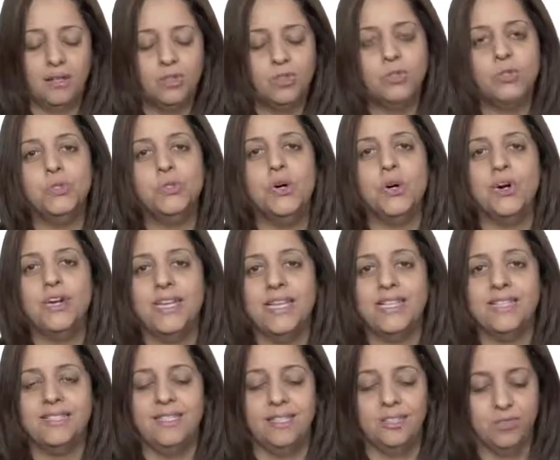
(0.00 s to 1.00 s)
2 or
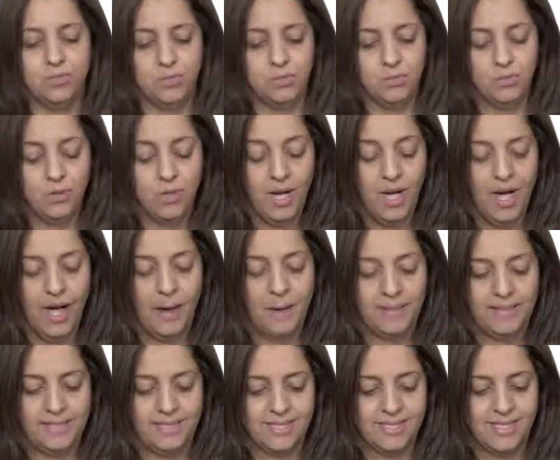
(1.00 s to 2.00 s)
less than 2
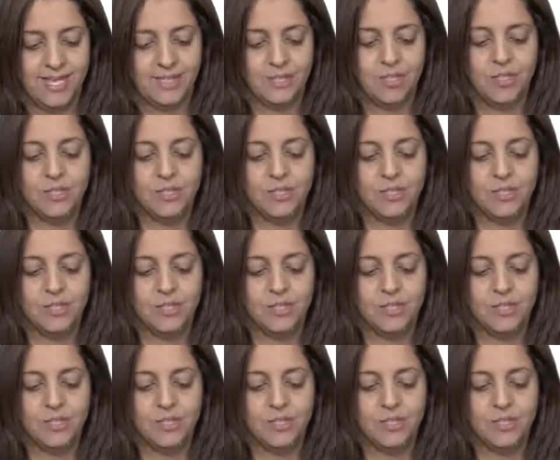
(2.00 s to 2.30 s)
in this case.